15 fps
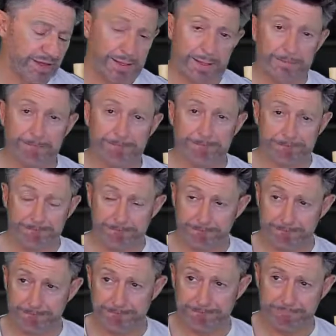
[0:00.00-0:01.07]

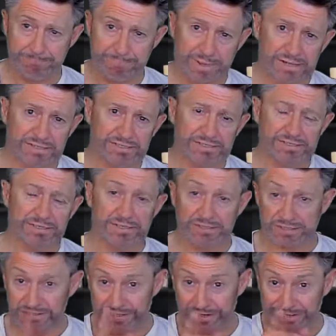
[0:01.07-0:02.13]

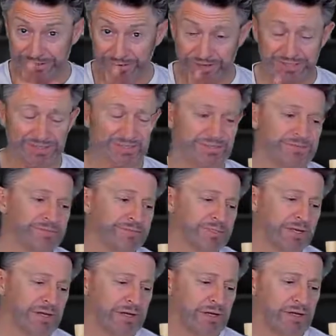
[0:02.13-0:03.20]
C920.
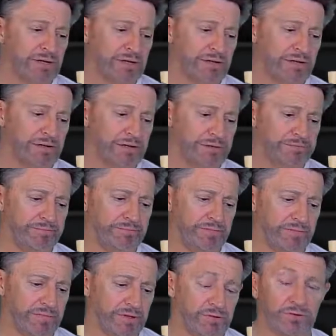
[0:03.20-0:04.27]

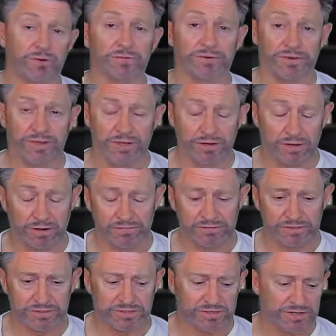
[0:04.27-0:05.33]
A chroma key,
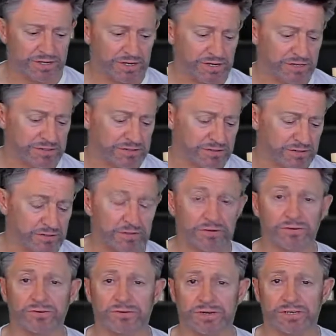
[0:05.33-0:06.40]
obviously, and a
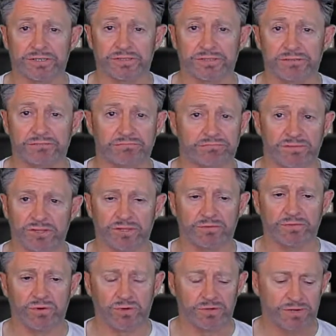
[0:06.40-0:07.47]
color correction.
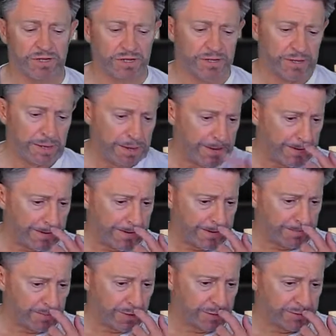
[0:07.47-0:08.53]
Nothing more.
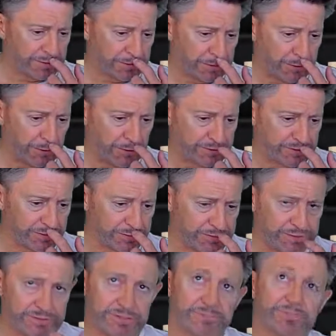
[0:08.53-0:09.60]
On the
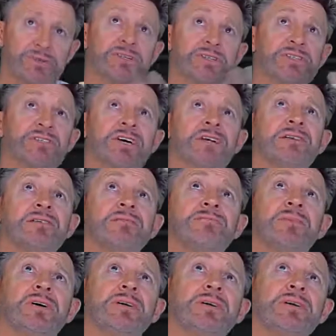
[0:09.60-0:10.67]
audio, it's a pretty standard
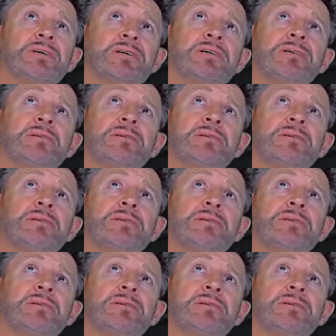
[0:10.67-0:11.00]
mic,